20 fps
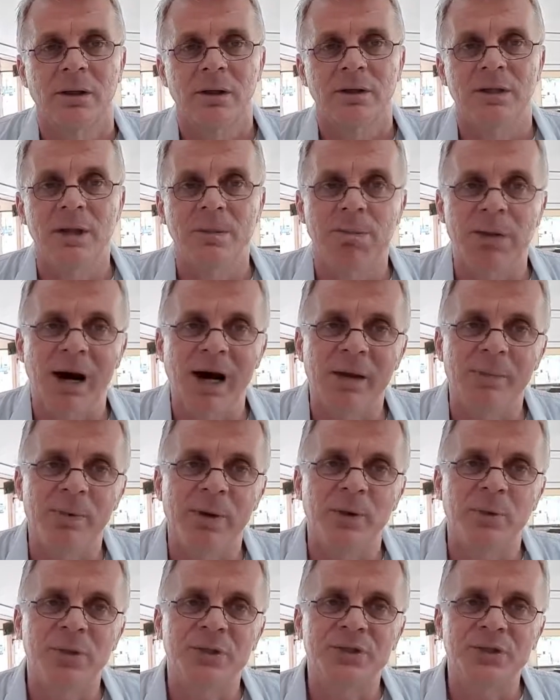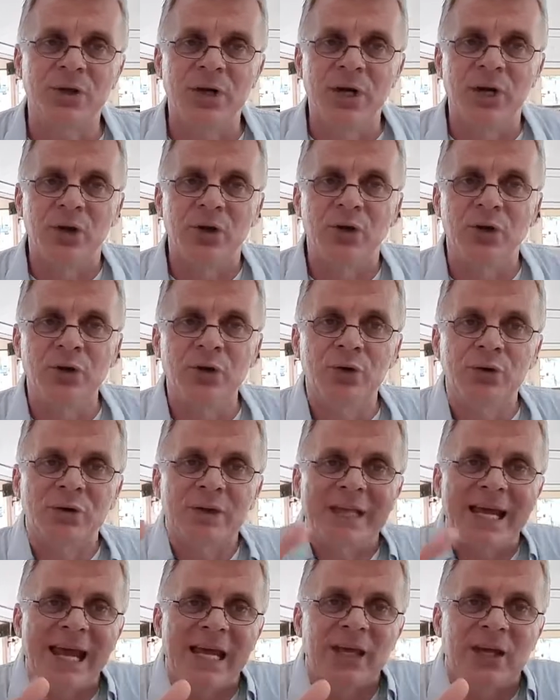The Bible which you
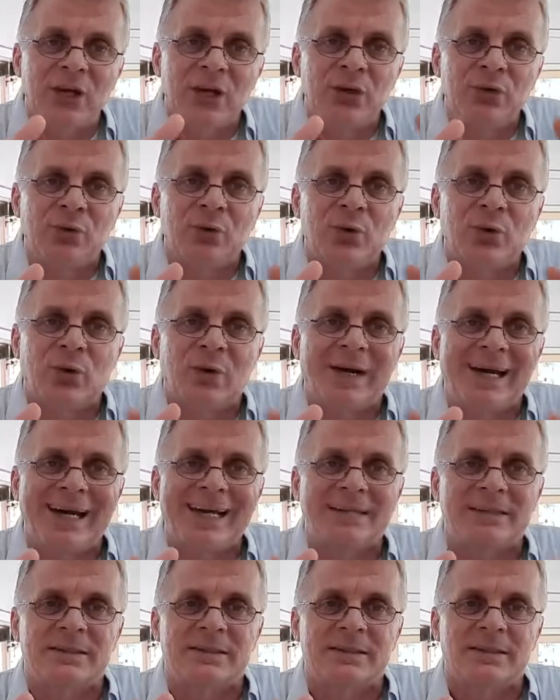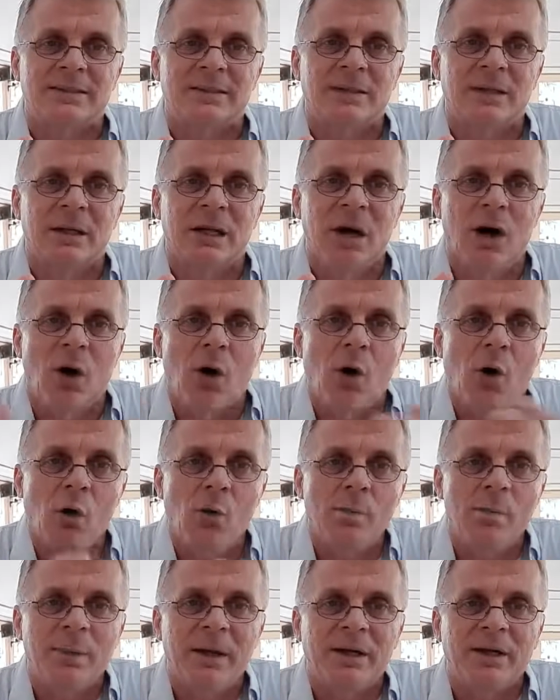take into your hands,
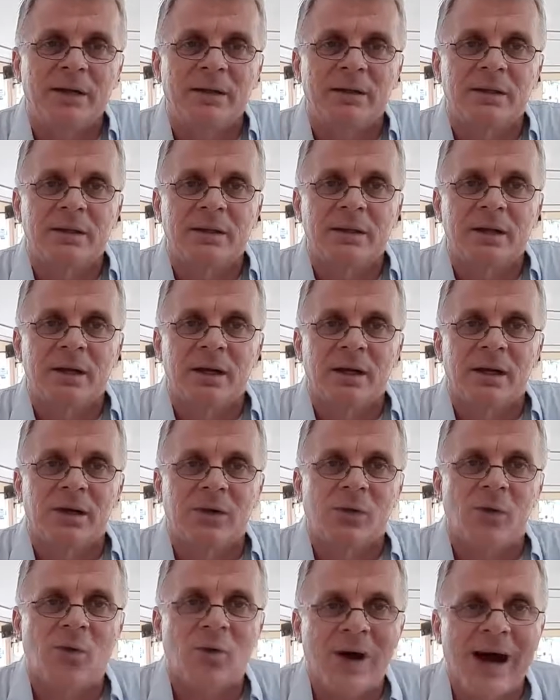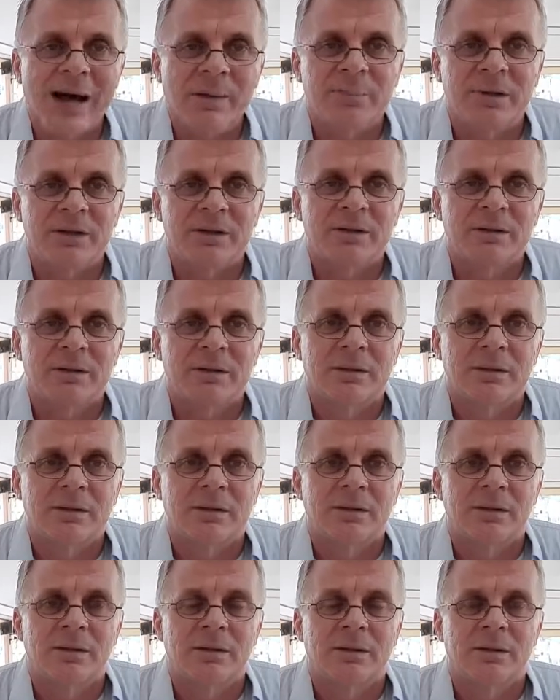open it, grab
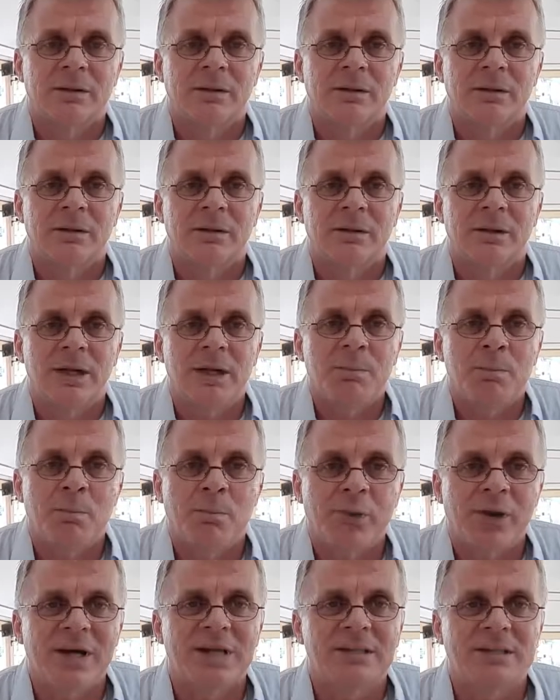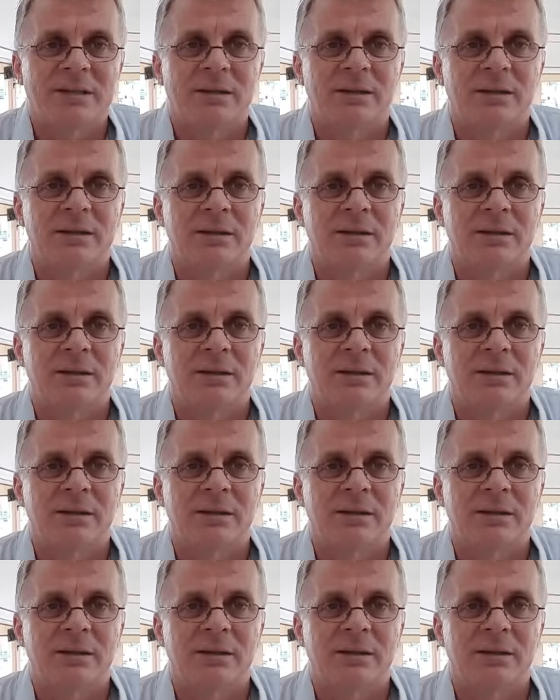it, embrace it,